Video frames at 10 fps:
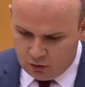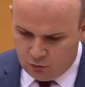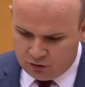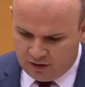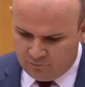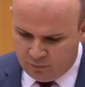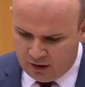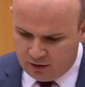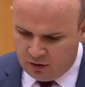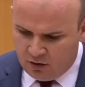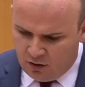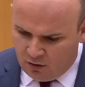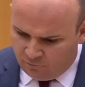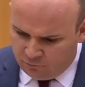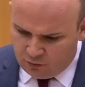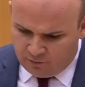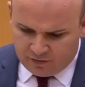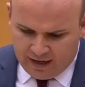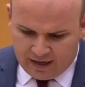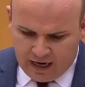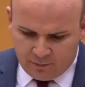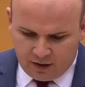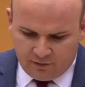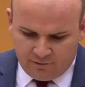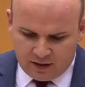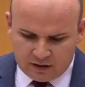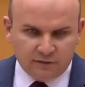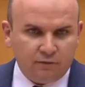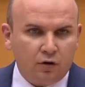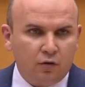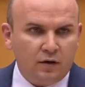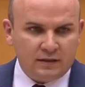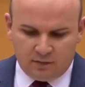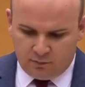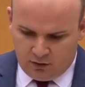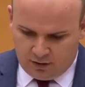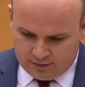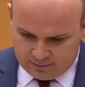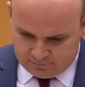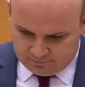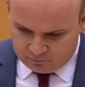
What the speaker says: which have been full of dynamic events for the Western Balkans.